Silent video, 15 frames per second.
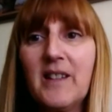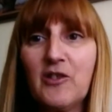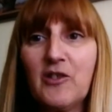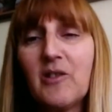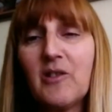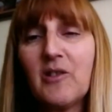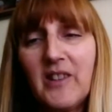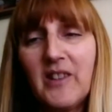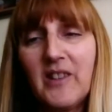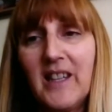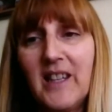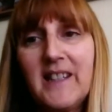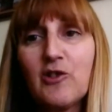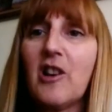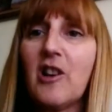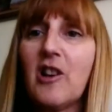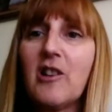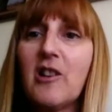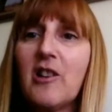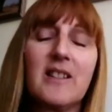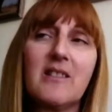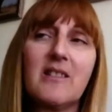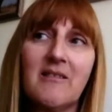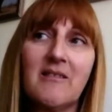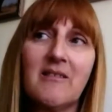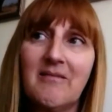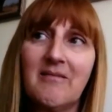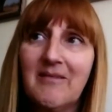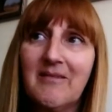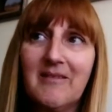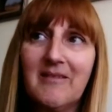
it. The initial shock is